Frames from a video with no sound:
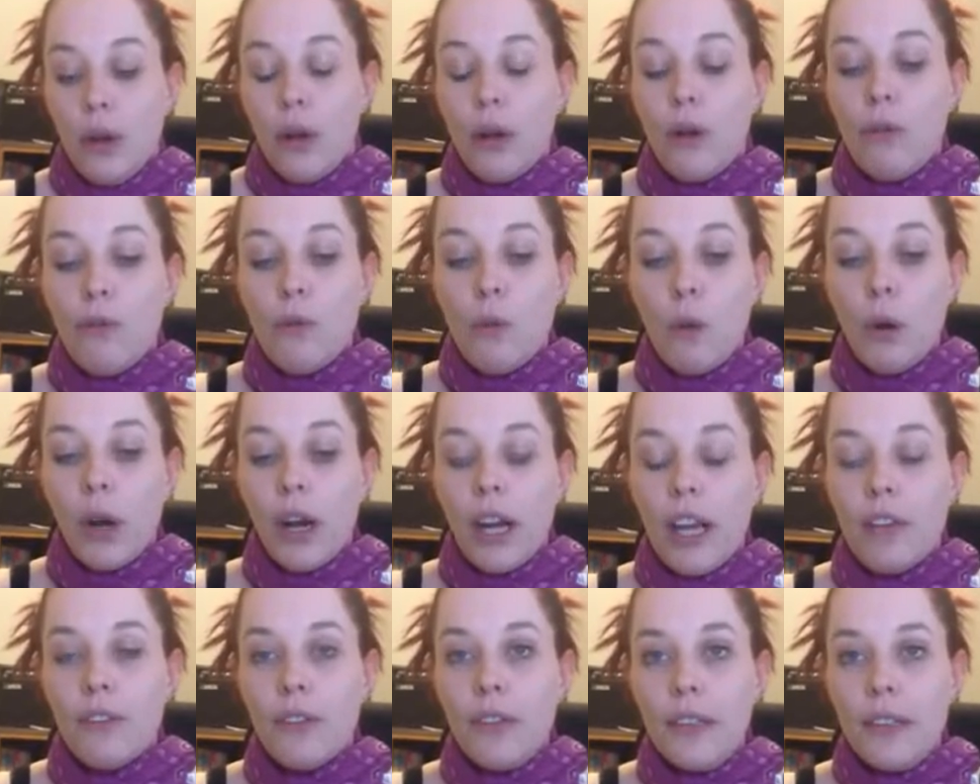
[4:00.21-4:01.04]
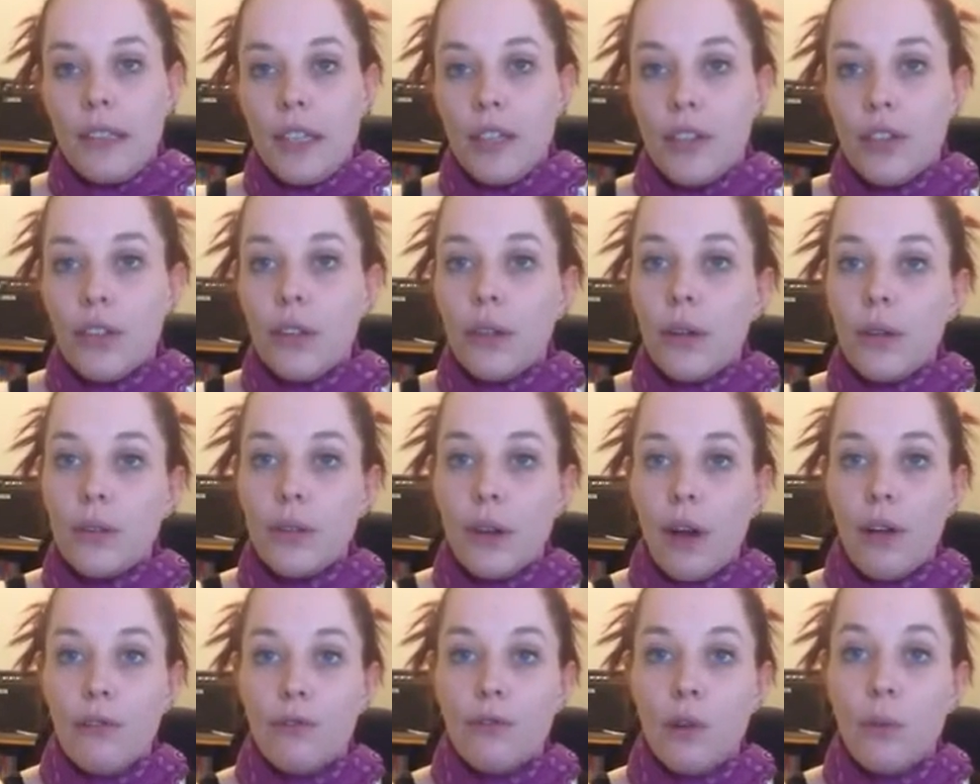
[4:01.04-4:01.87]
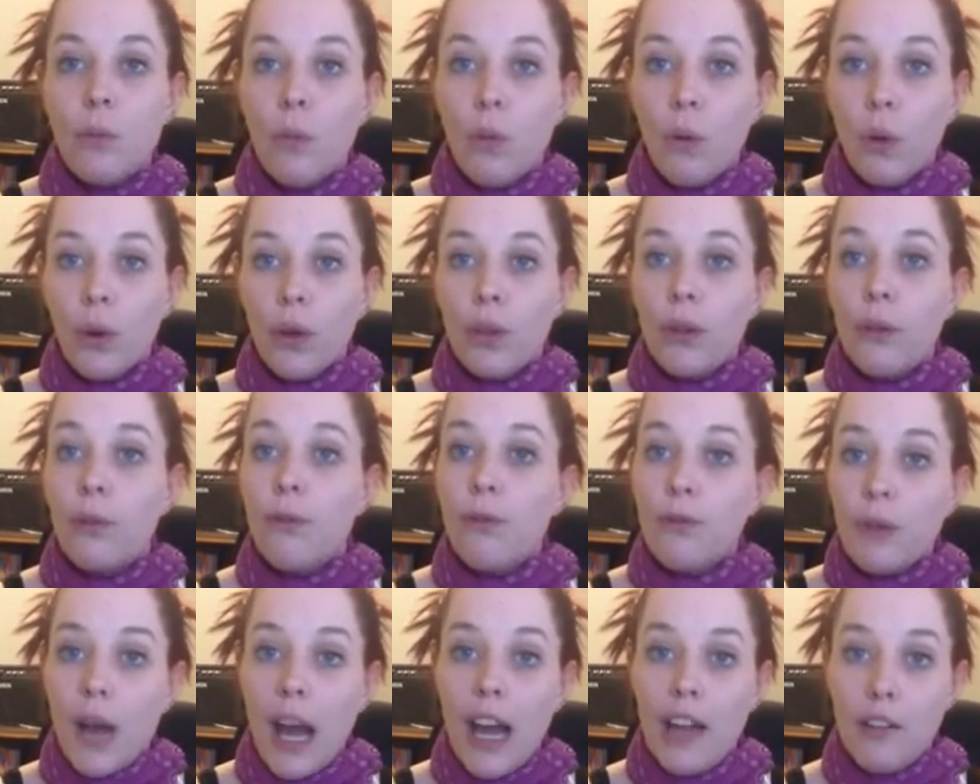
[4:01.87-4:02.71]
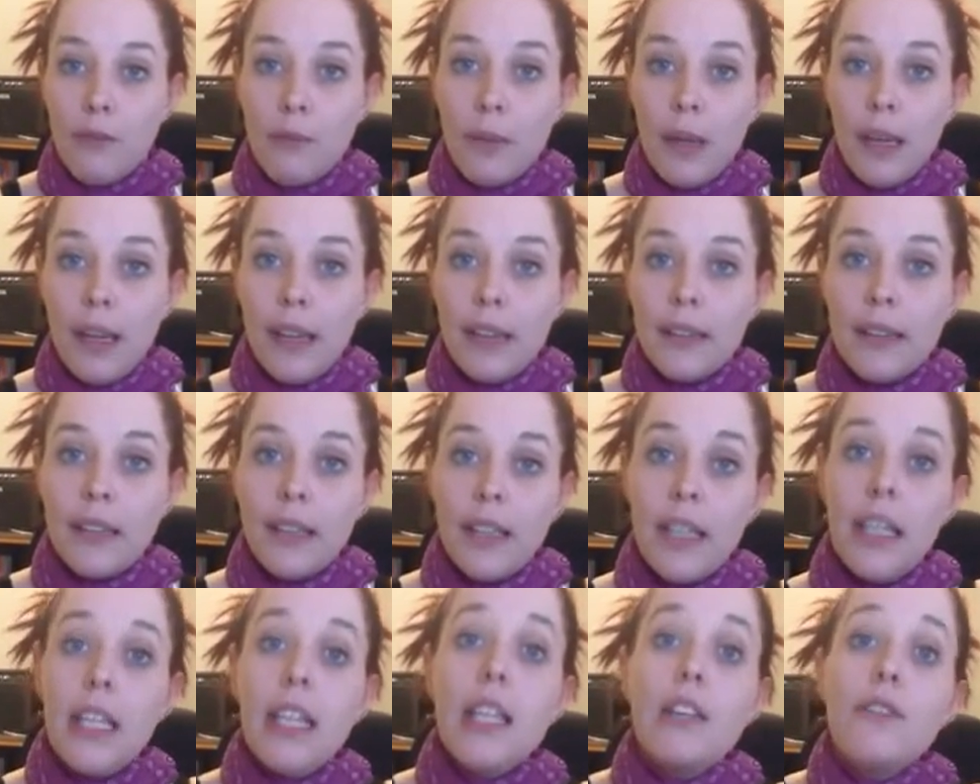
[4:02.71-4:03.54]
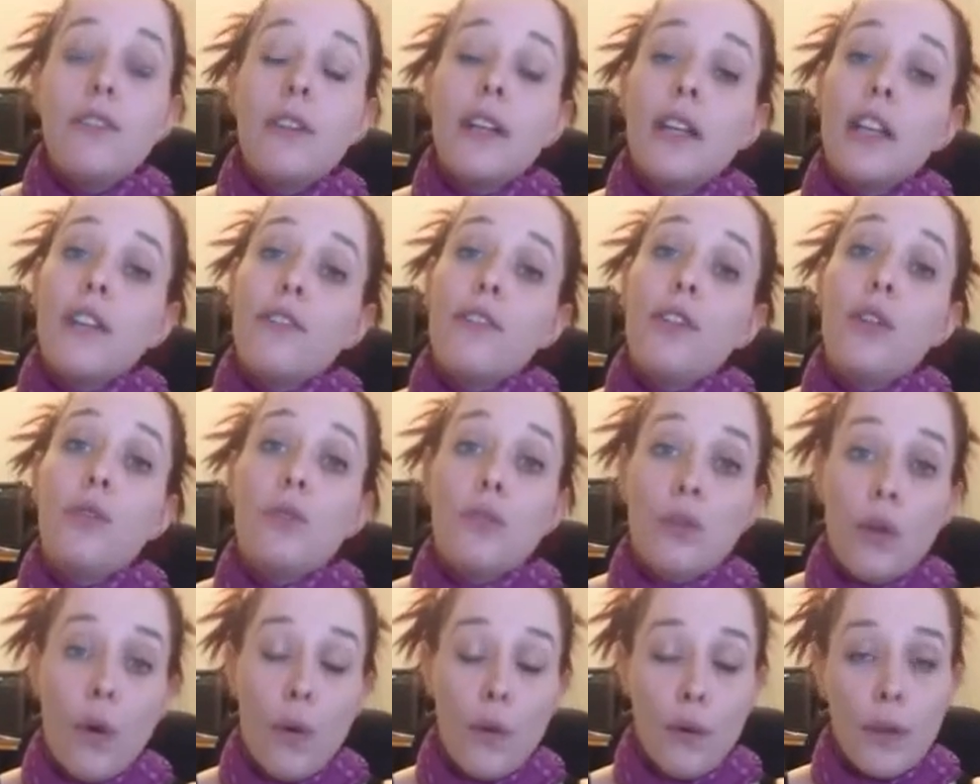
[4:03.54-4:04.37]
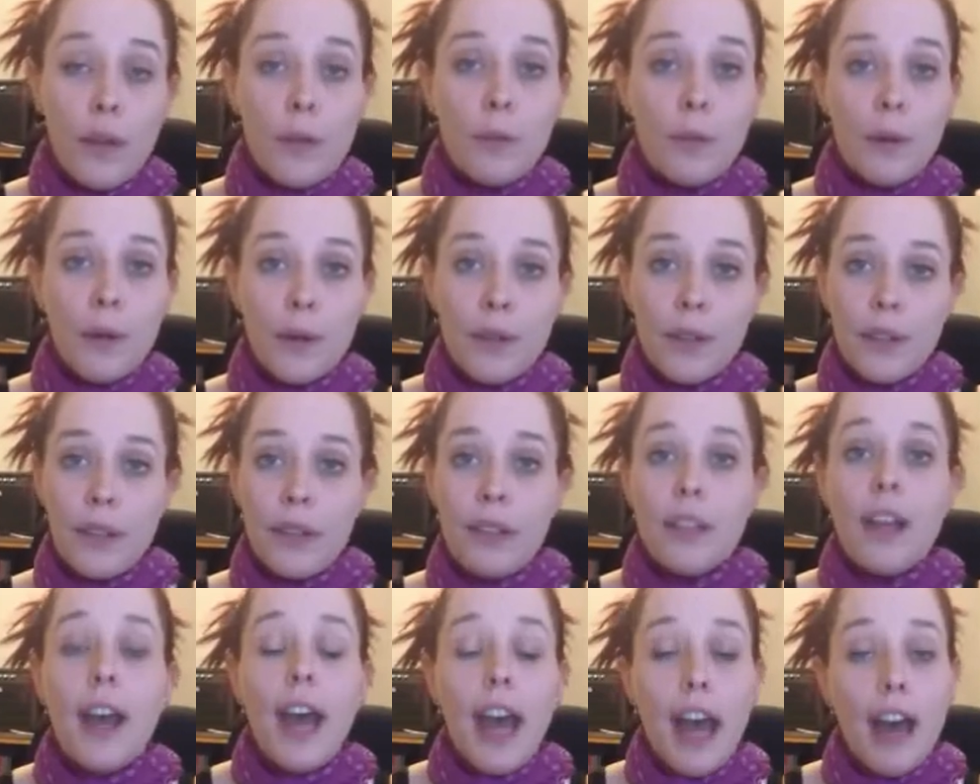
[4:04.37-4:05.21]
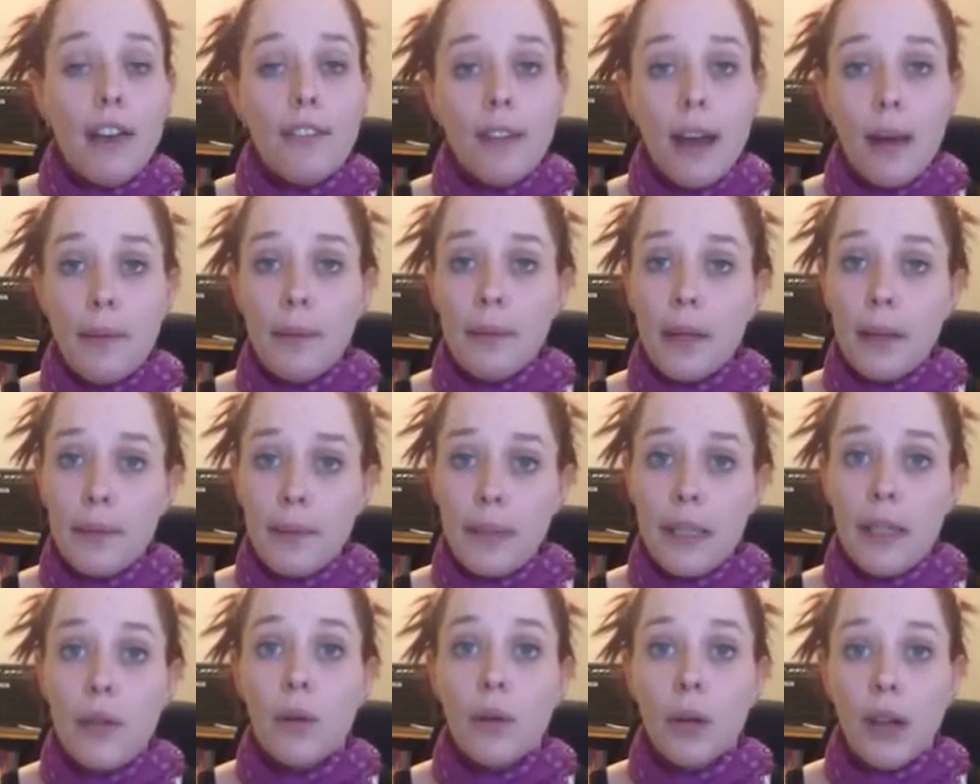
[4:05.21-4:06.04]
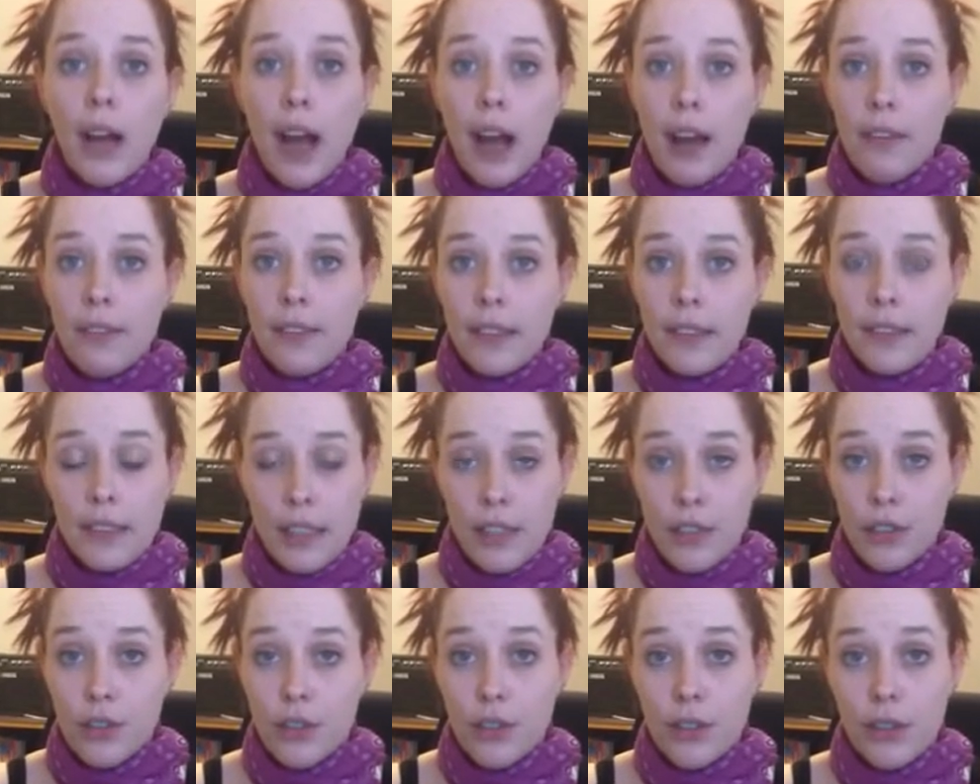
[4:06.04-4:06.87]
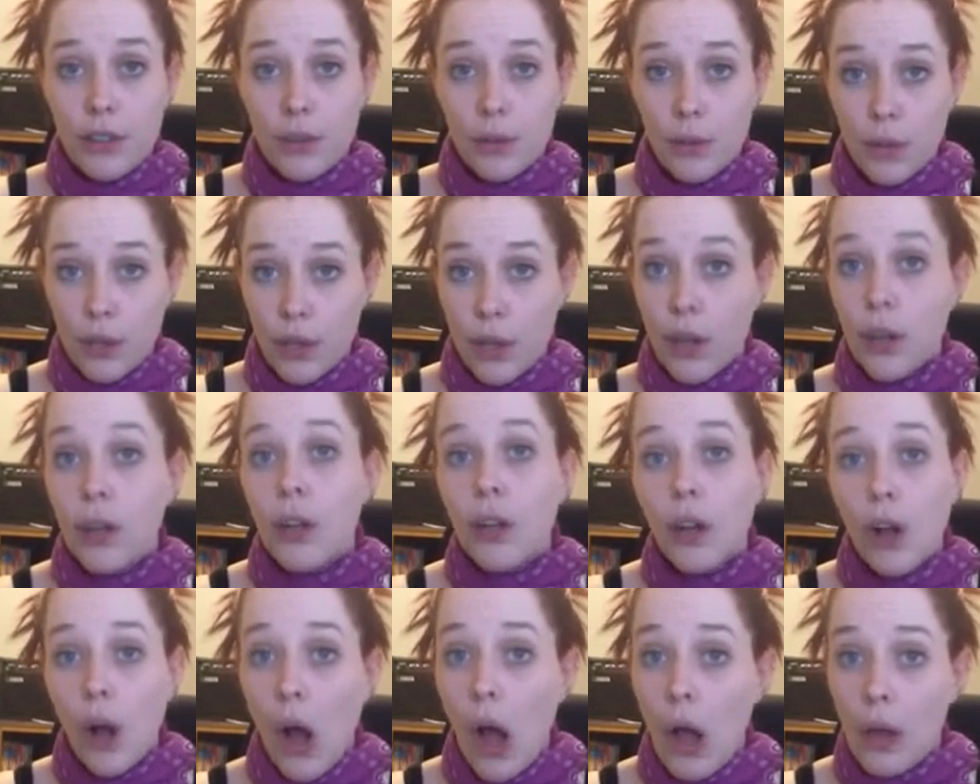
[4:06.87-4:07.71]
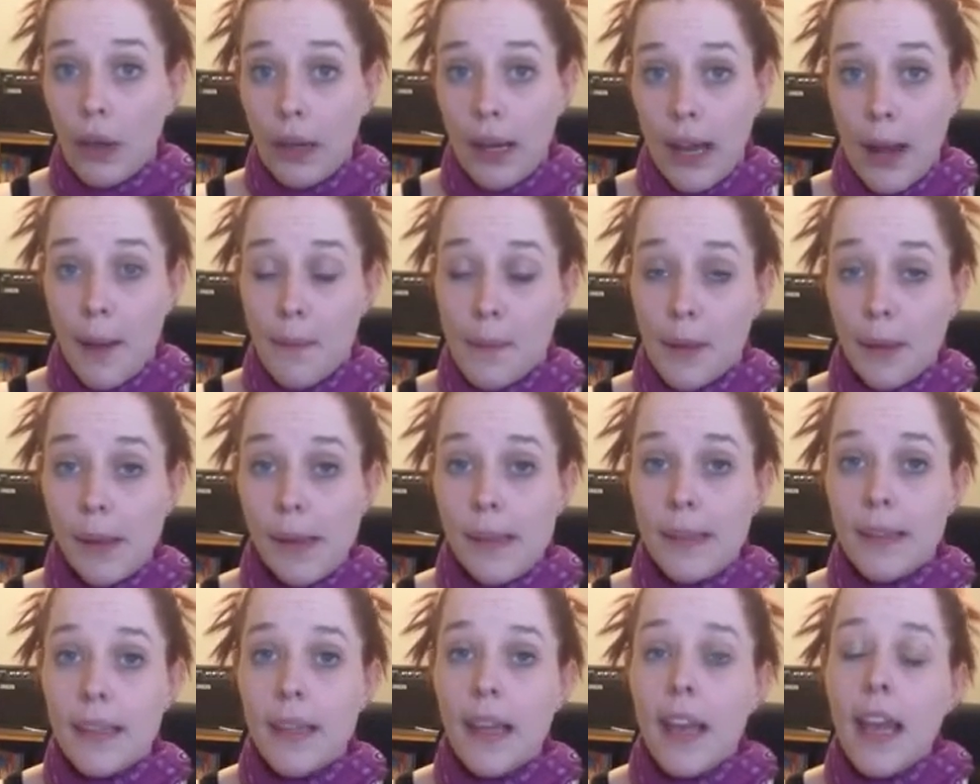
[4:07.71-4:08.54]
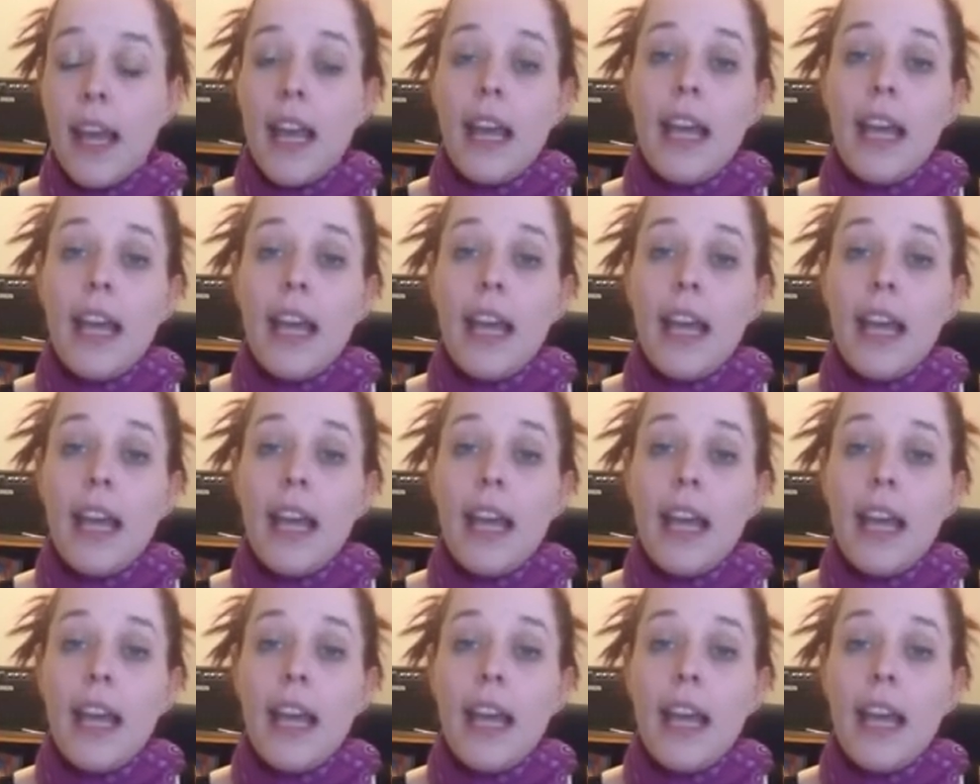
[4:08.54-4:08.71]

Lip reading: look for, if a seizure goes on for more than 5 minutes, even if you know this person to have epilepsy or have a seizure disorder, call an ambulance.